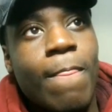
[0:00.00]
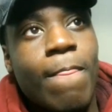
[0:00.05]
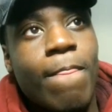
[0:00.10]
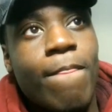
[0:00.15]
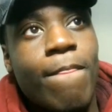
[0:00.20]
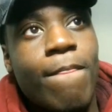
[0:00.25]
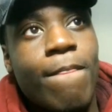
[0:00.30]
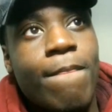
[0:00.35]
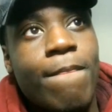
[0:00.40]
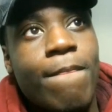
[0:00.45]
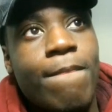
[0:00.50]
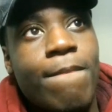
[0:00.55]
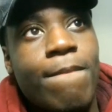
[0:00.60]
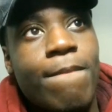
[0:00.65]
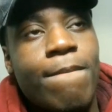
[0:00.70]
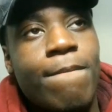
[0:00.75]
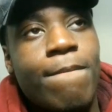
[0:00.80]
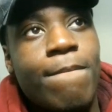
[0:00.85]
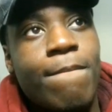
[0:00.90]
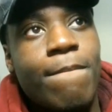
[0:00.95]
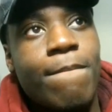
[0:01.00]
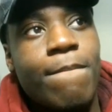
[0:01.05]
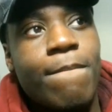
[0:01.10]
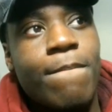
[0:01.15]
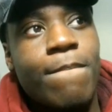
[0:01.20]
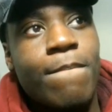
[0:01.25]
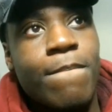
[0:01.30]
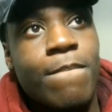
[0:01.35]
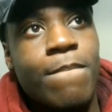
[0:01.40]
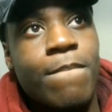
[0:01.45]

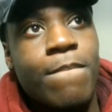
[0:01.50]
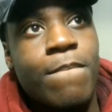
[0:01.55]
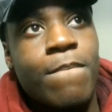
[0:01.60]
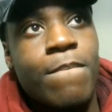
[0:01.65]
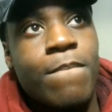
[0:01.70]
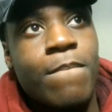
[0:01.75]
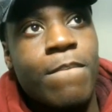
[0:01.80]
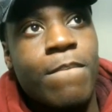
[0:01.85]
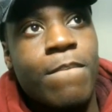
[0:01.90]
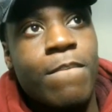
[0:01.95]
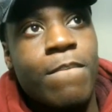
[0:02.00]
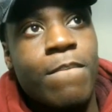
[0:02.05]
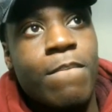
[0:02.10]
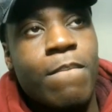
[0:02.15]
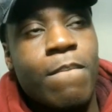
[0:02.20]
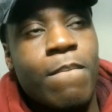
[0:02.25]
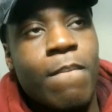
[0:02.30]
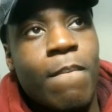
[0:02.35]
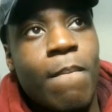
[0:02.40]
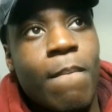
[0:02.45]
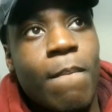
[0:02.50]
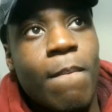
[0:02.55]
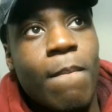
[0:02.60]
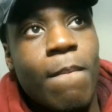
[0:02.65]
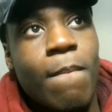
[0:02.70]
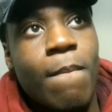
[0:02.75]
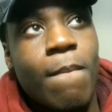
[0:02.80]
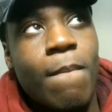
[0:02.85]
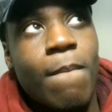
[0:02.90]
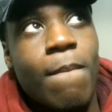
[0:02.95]

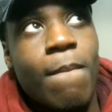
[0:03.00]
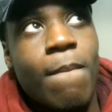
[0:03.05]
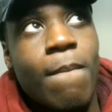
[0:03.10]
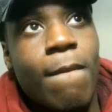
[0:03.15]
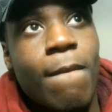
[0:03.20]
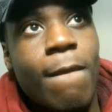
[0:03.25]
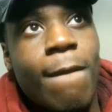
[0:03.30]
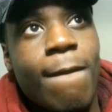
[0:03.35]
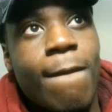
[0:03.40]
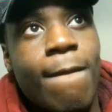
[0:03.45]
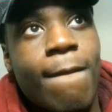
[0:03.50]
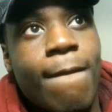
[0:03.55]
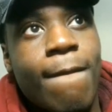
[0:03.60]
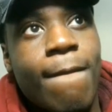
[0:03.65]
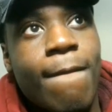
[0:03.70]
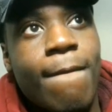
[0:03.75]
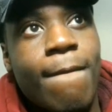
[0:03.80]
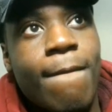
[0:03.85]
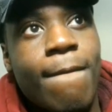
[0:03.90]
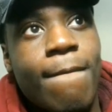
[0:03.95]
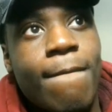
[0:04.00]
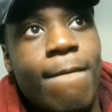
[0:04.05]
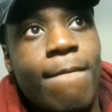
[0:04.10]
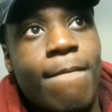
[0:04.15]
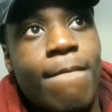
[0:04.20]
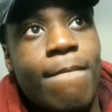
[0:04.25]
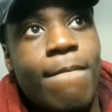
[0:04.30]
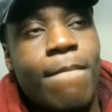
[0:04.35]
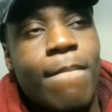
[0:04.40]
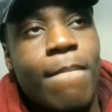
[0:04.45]

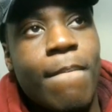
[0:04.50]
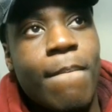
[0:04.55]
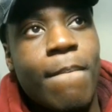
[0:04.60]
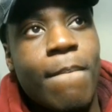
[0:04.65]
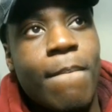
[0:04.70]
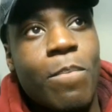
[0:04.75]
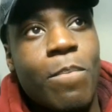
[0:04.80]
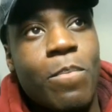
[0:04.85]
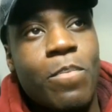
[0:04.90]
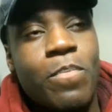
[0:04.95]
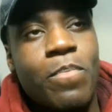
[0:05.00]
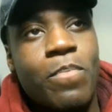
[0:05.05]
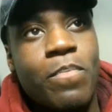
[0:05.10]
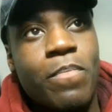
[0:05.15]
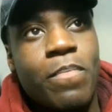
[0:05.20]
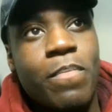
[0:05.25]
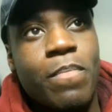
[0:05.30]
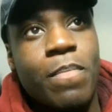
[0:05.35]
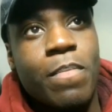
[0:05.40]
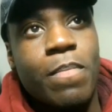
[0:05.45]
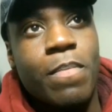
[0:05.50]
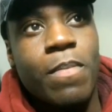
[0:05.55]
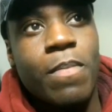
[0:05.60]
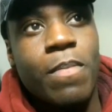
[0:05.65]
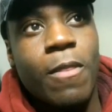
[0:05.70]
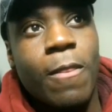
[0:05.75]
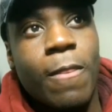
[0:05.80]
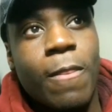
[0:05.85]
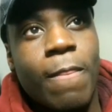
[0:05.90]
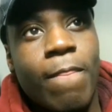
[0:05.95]

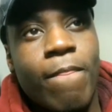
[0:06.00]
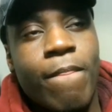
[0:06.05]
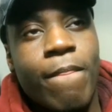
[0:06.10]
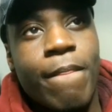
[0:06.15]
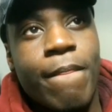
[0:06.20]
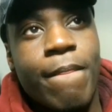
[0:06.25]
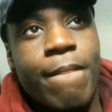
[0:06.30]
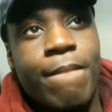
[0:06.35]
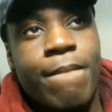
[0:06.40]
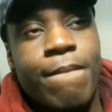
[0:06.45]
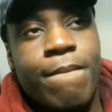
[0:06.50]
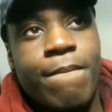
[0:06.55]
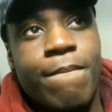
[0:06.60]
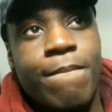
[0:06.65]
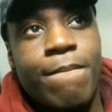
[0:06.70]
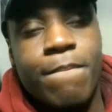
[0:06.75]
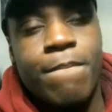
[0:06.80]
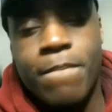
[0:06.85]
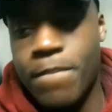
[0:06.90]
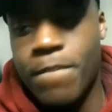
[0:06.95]
(not speaking)